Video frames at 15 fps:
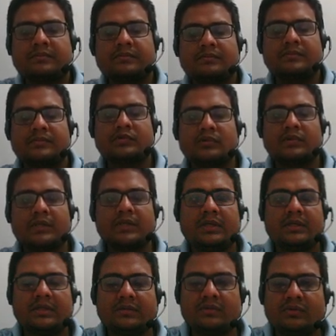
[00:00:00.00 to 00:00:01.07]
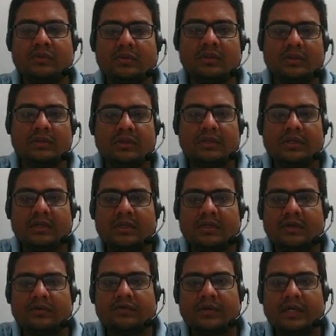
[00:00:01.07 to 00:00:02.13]
So here it is told
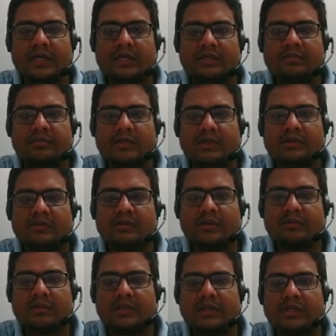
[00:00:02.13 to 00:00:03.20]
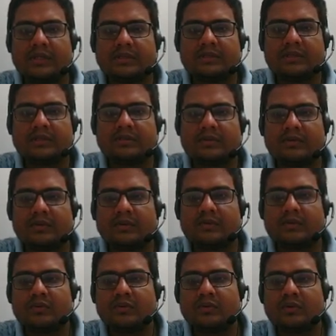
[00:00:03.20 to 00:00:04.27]
if x plus 1 by x, that is equal to
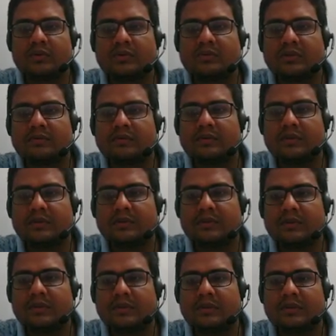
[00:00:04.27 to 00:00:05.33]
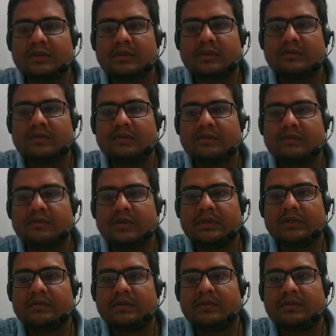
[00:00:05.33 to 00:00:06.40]
2 cos alpha, then we have to find the
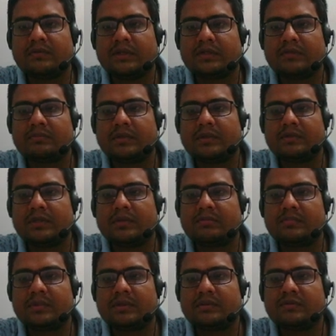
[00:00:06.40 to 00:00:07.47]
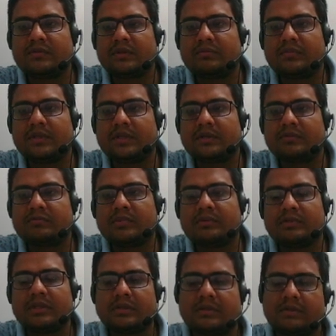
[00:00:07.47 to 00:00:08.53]
value of x power n plus 1 by x power
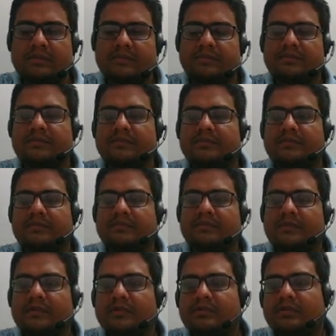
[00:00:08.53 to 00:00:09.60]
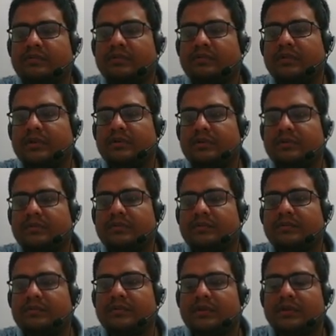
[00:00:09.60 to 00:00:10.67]
n. This we have to find.
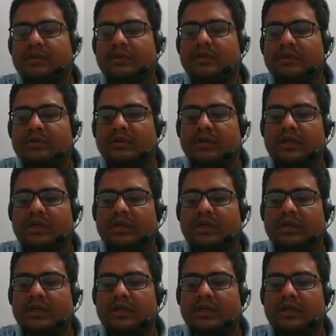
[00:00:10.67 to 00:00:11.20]
So let